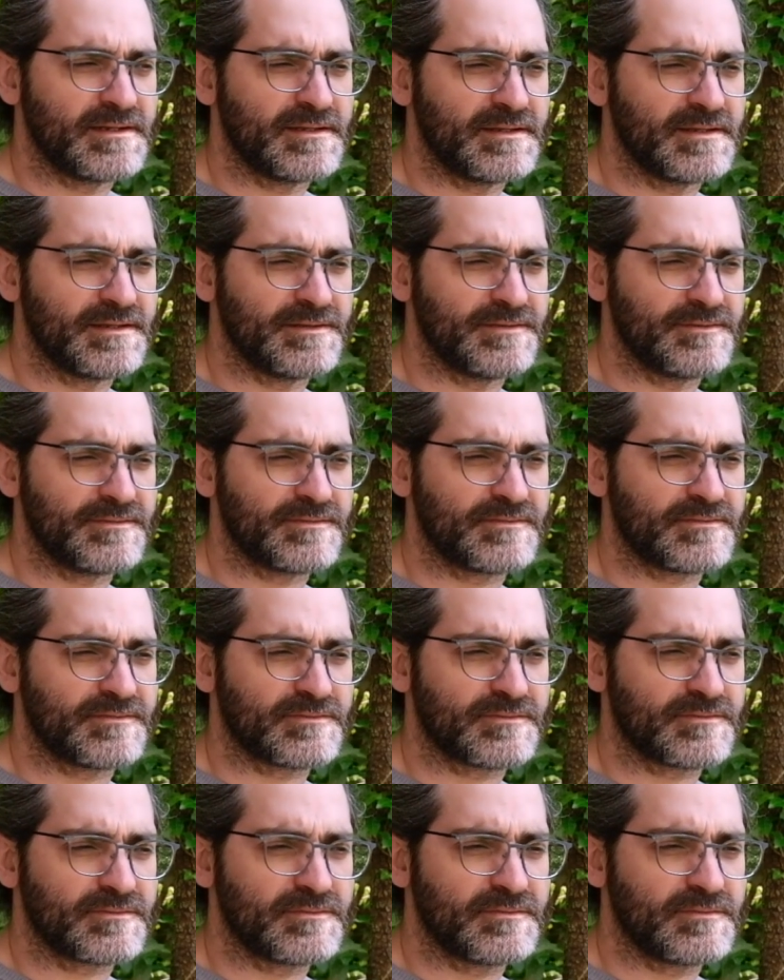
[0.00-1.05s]

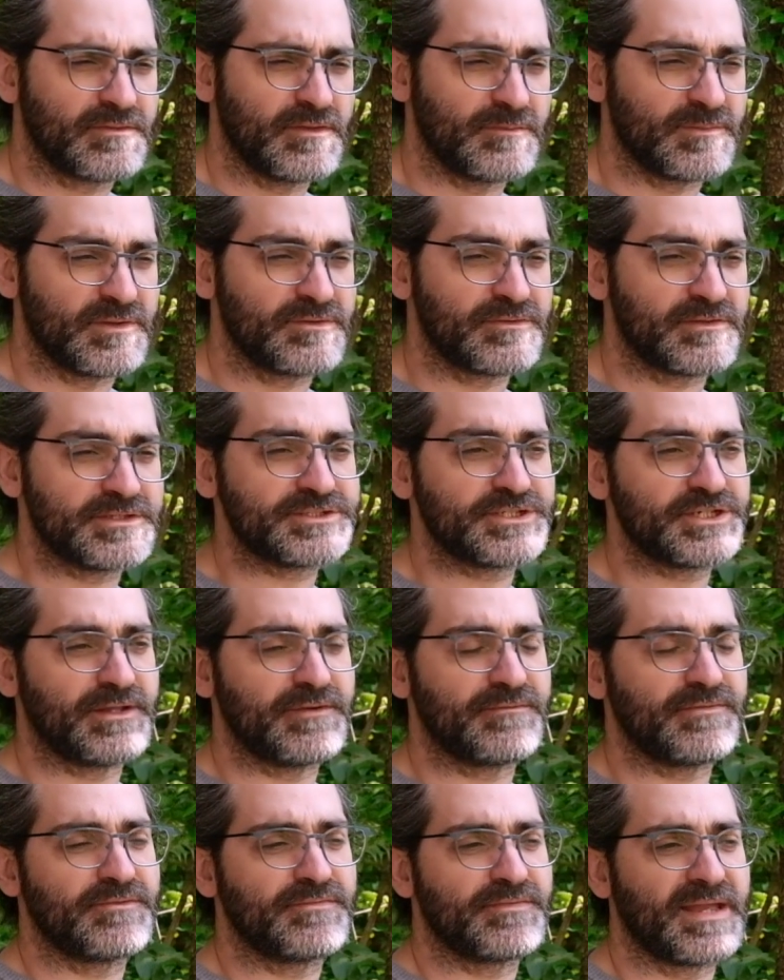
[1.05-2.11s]
is the musician
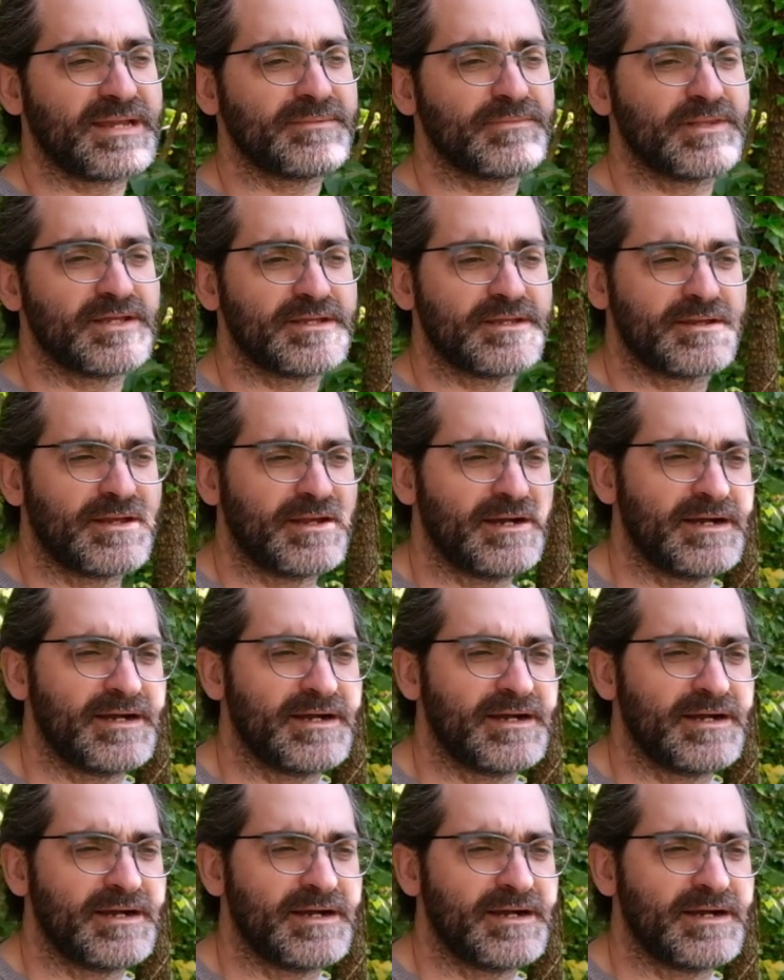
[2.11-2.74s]
of the family,